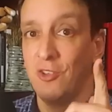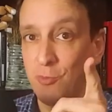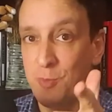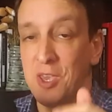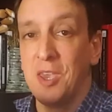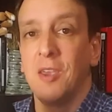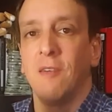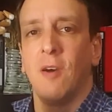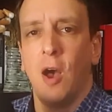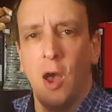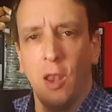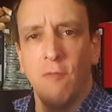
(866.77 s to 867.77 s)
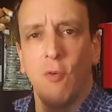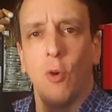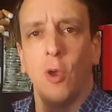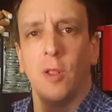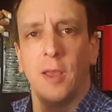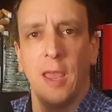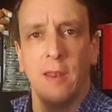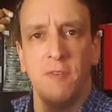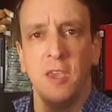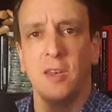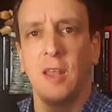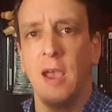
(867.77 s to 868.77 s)
Speaking of olive oil and
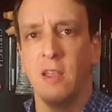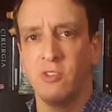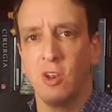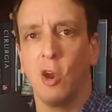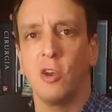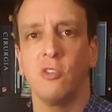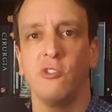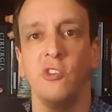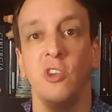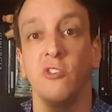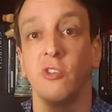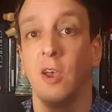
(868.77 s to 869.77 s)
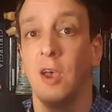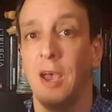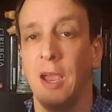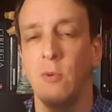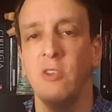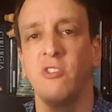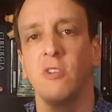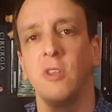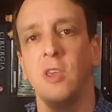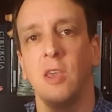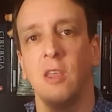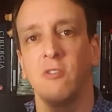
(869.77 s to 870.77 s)
vegan diets and heart disease, I
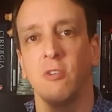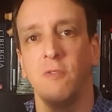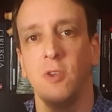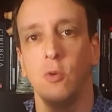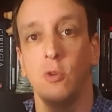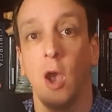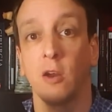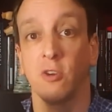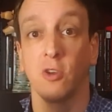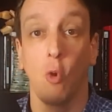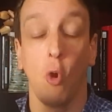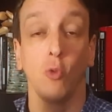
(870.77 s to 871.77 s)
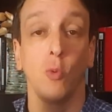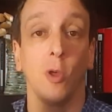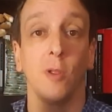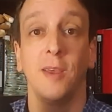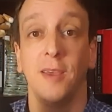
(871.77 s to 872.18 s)
recently interviewed Doctor Caldwell